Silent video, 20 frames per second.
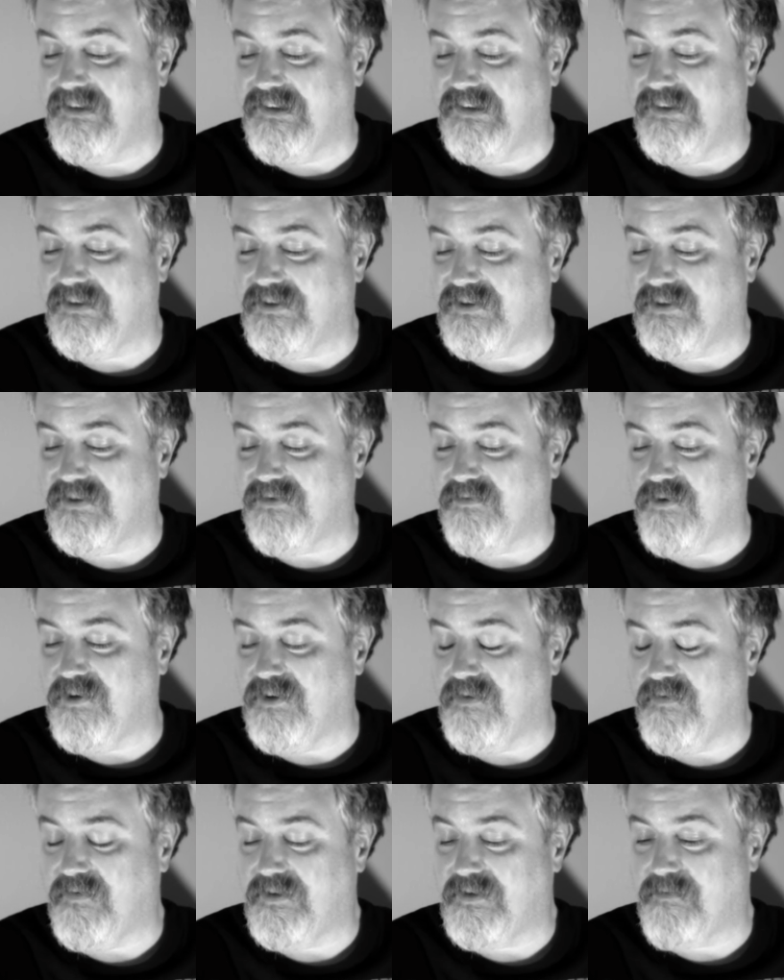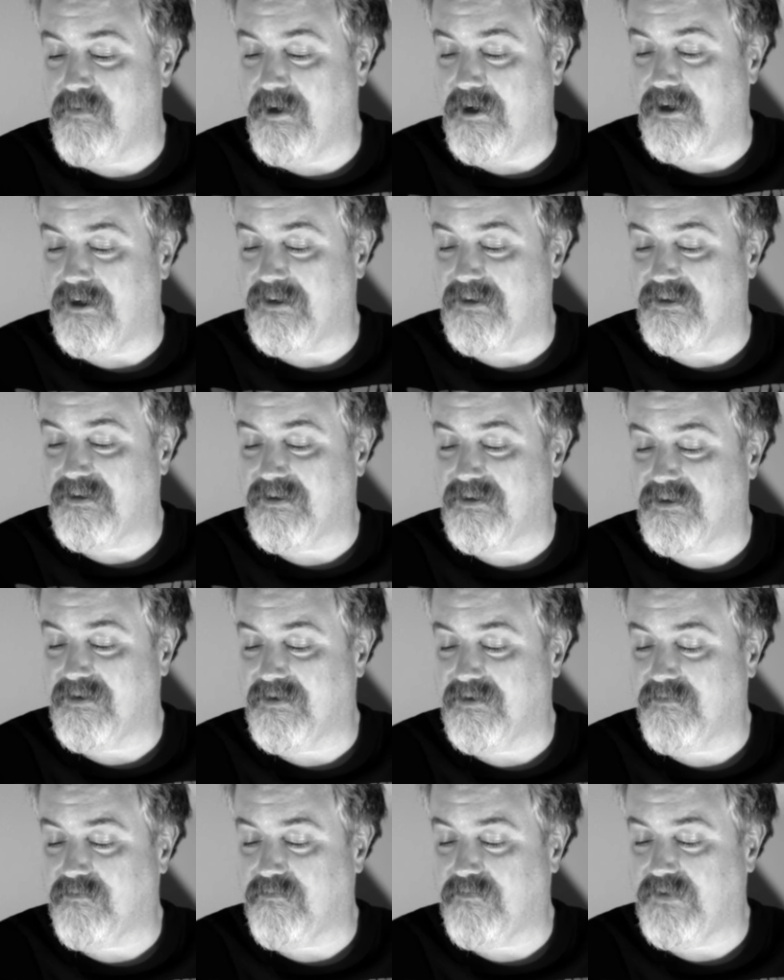This is one of his best,
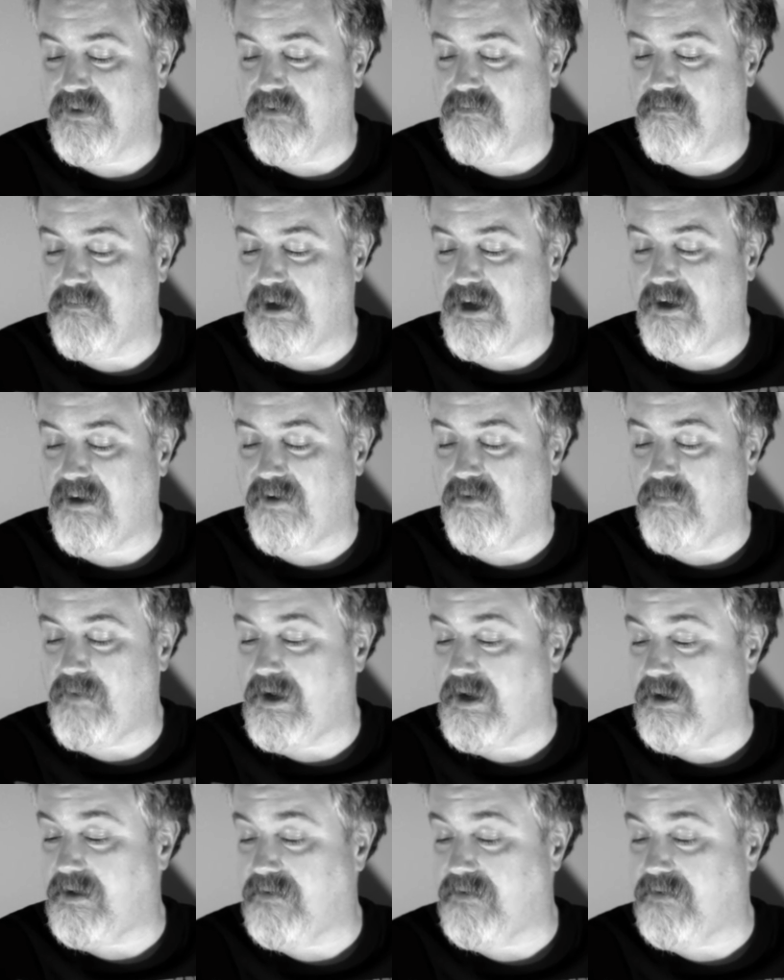The Pale Man.